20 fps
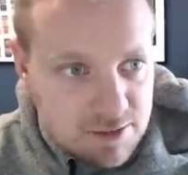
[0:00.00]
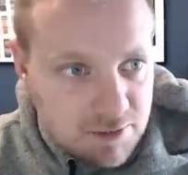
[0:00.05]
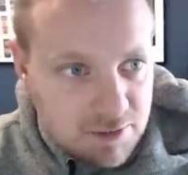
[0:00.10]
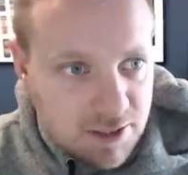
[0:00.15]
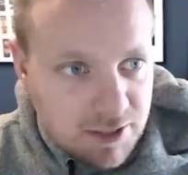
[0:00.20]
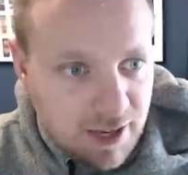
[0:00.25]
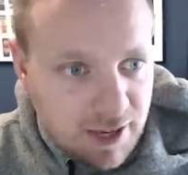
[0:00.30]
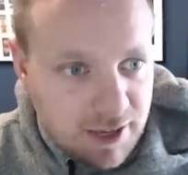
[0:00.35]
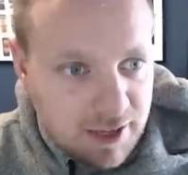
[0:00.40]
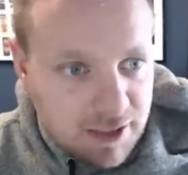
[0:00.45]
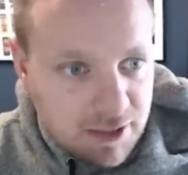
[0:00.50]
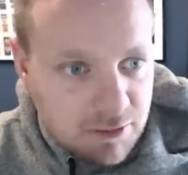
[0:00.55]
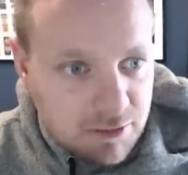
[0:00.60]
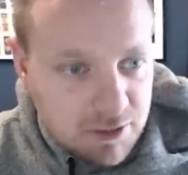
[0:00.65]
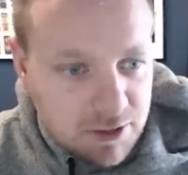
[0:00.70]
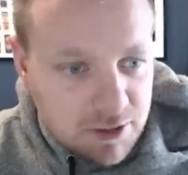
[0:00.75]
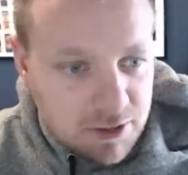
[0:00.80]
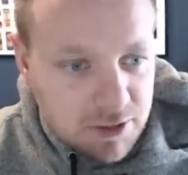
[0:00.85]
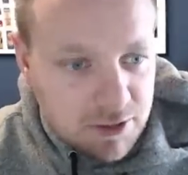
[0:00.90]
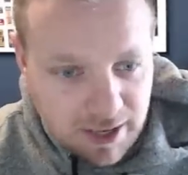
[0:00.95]
you get here
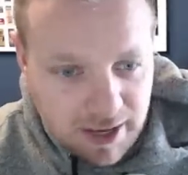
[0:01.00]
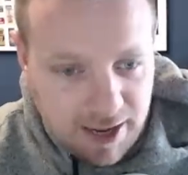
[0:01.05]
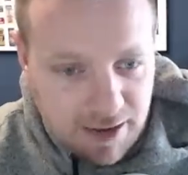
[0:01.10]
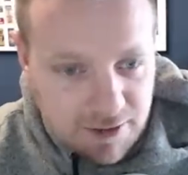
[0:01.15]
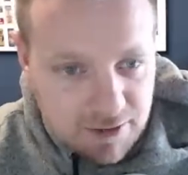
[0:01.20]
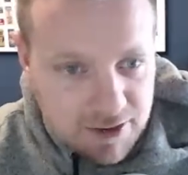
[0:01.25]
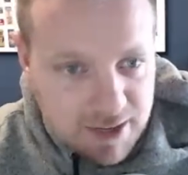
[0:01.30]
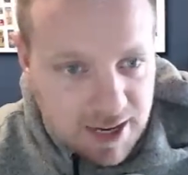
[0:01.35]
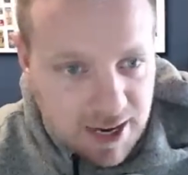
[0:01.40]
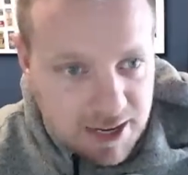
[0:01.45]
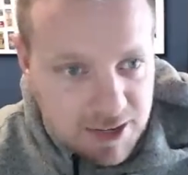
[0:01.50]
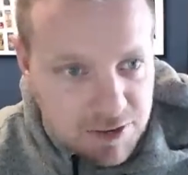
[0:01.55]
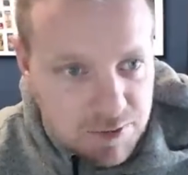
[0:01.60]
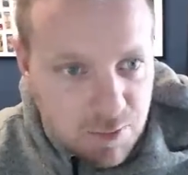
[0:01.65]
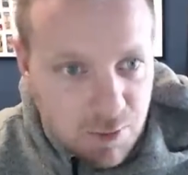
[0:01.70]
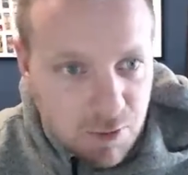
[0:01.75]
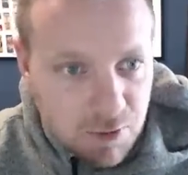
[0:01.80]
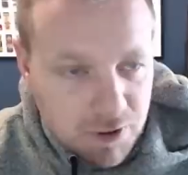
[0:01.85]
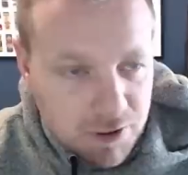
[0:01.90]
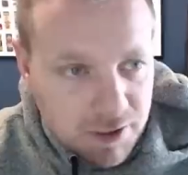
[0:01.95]
with your account
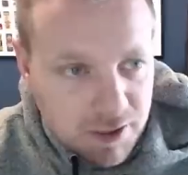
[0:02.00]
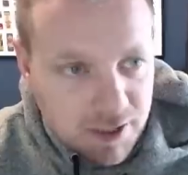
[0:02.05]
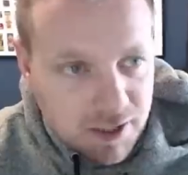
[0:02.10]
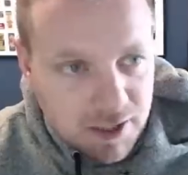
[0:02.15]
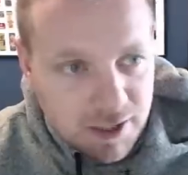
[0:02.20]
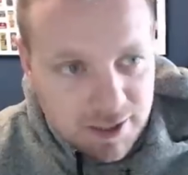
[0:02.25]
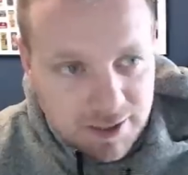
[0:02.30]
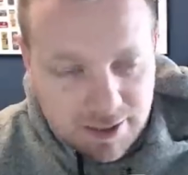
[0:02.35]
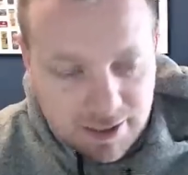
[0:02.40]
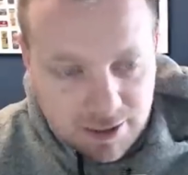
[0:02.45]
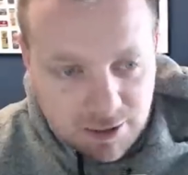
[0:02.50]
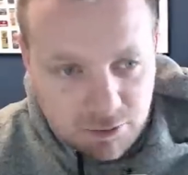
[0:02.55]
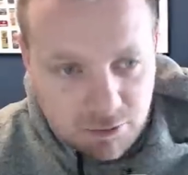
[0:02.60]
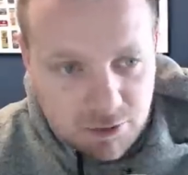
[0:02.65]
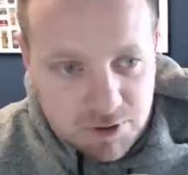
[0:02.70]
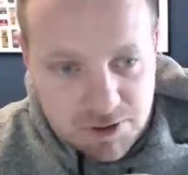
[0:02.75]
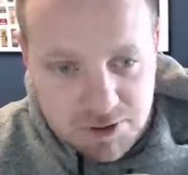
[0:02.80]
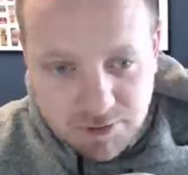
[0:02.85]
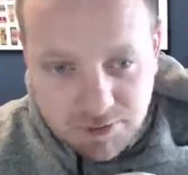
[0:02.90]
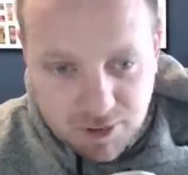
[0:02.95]
dashboard.
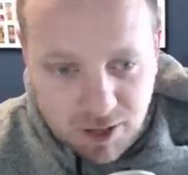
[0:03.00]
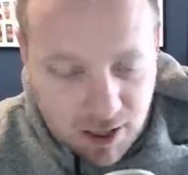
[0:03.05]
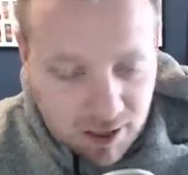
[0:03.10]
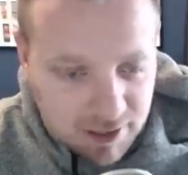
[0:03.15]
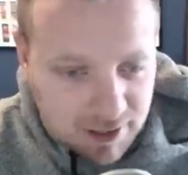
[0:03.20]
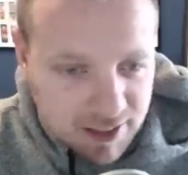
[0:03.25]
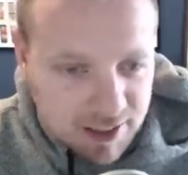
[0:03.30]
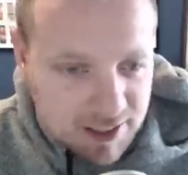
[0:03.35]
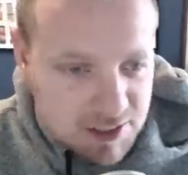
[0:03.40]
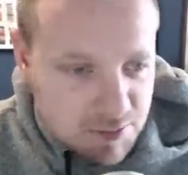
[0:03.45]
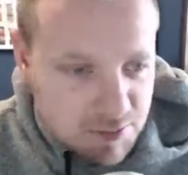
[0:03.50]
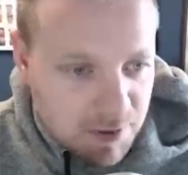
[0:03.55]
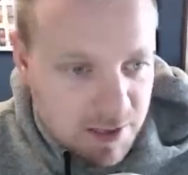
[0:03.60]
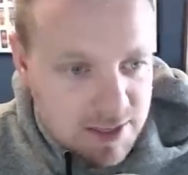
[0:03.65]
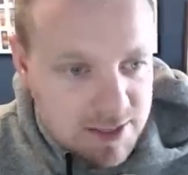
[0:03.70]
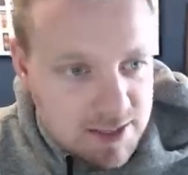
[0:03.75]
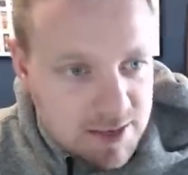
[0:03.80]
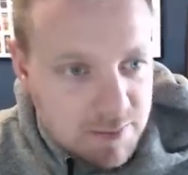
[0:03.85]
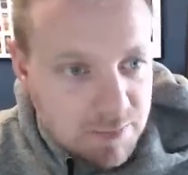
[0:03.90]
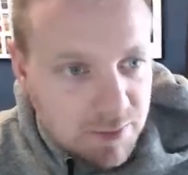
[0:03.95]
Once you've logged in, it's pretty
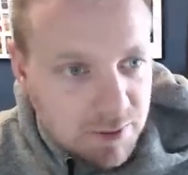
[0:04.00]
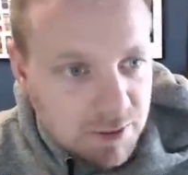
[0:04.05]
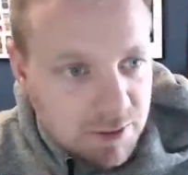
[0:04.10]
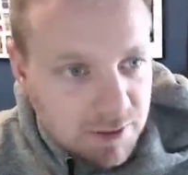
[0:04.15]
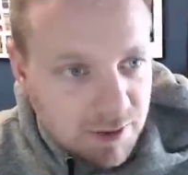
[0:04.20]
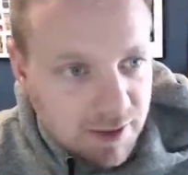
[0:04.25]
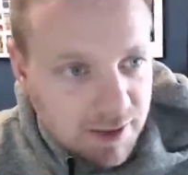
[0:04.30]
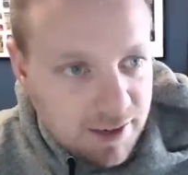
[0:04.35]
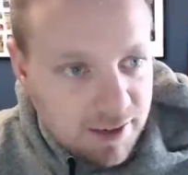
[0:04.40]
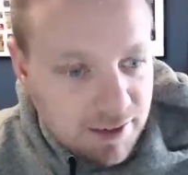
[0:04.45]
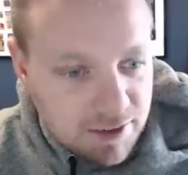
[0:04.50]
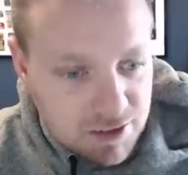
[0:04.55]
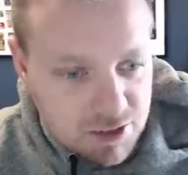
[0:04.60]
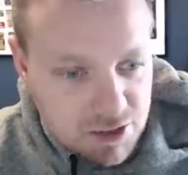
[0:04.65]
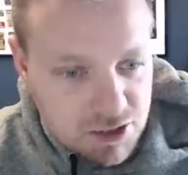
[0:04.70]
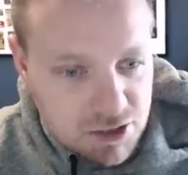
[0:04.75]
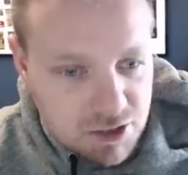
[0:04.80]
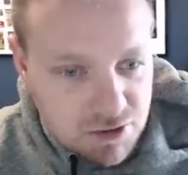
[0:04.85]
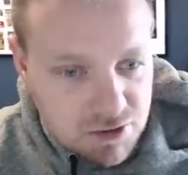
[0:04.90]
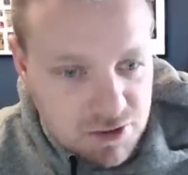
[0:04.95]
simple right here. It just shows